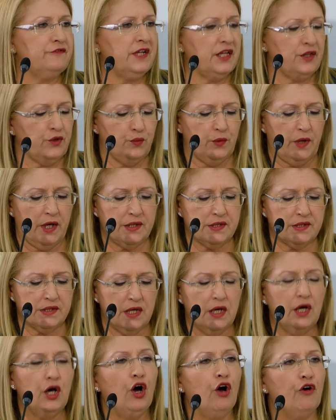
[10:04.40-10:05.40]
networks
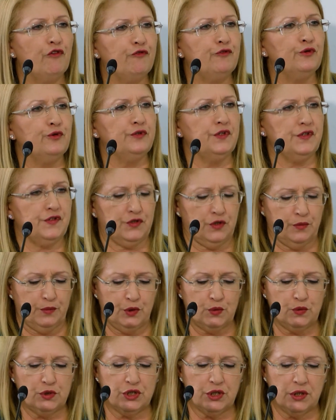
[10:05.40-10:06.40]
of food
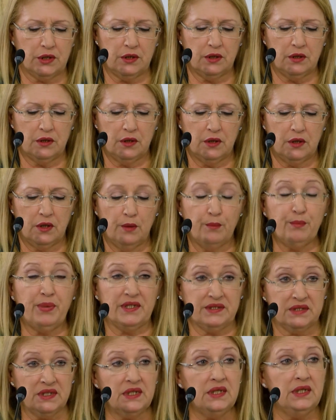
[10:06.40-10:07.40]
distribution,
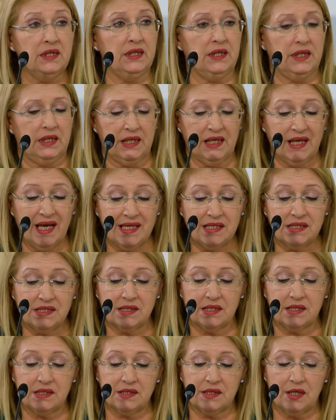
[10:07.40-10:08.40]
particularly in
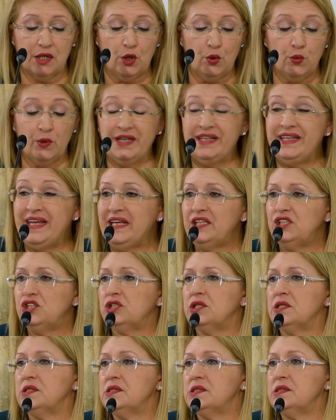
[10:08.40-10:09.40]
cases where
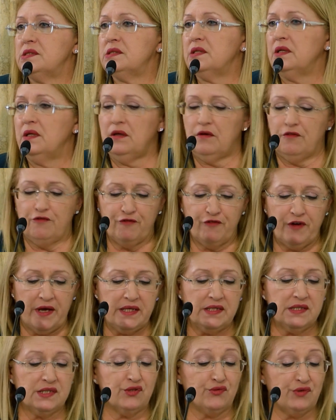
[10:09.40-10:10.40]
nations
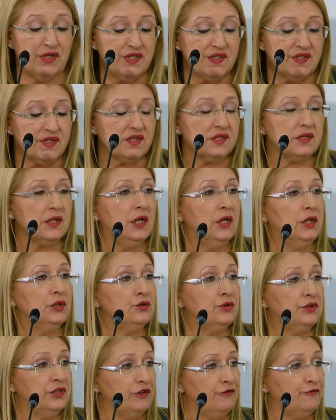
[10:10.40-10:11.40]
face risks
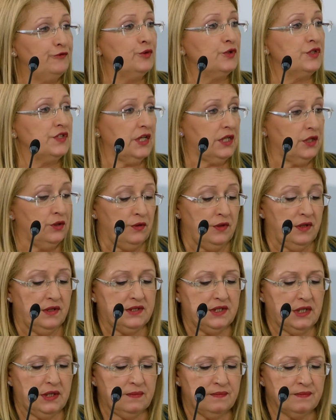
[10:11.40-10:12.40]
to their food
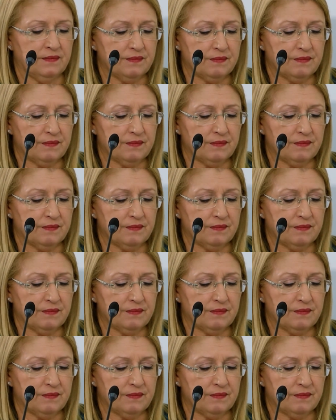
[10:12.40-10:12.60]
security.